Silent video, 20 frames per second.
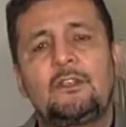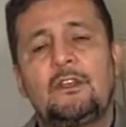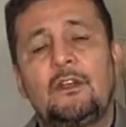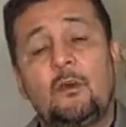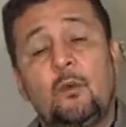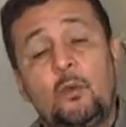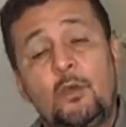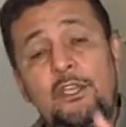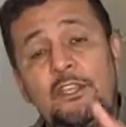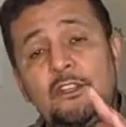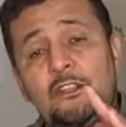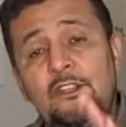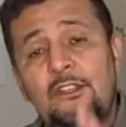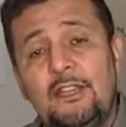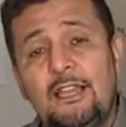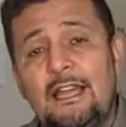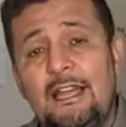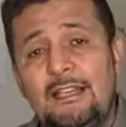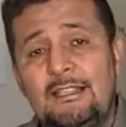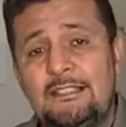You know, we
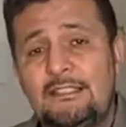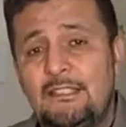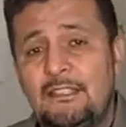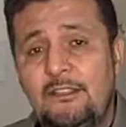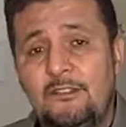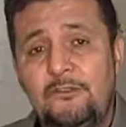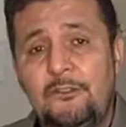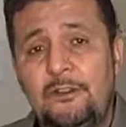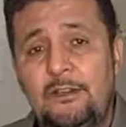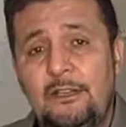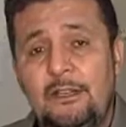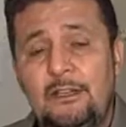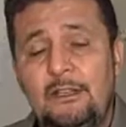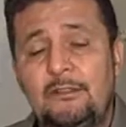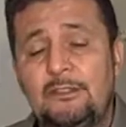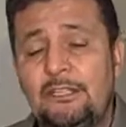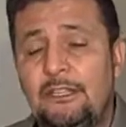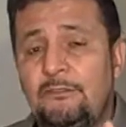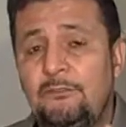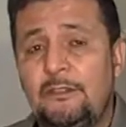utilize
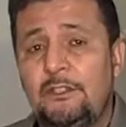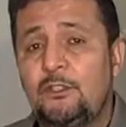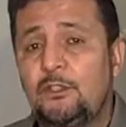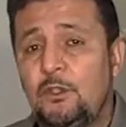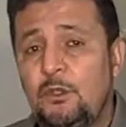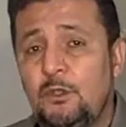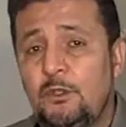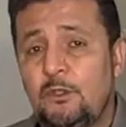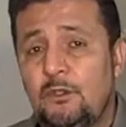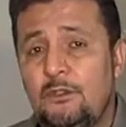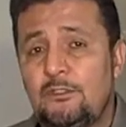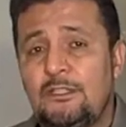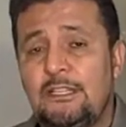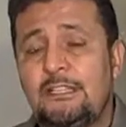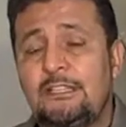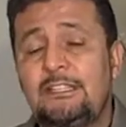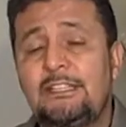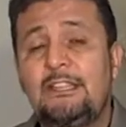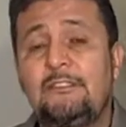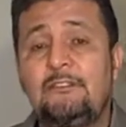different
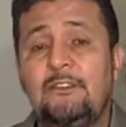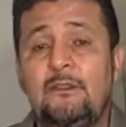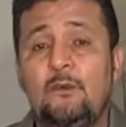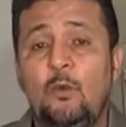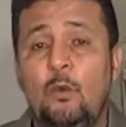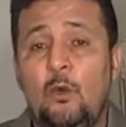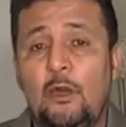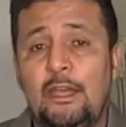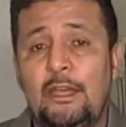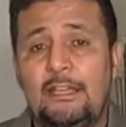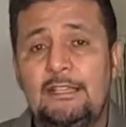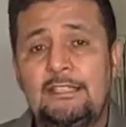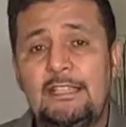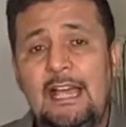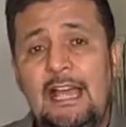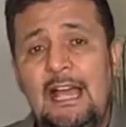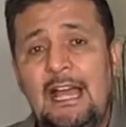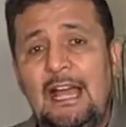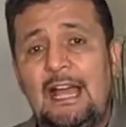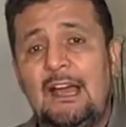tools and different ways